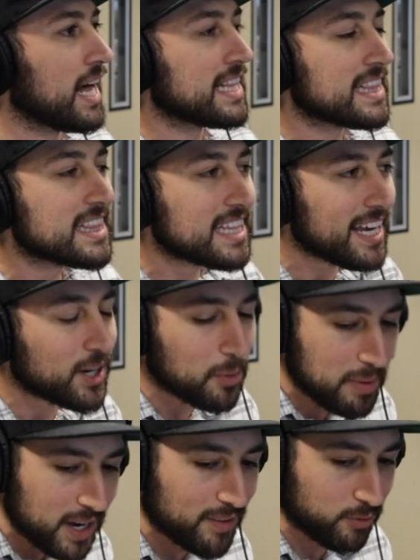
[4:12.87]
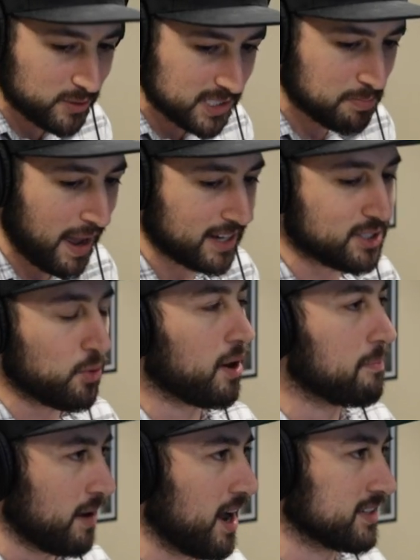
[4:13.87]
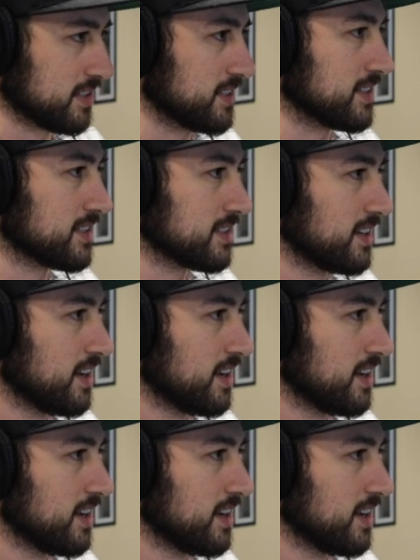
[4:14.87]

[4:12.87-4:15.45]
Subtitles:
a little bit of respect to our bosses?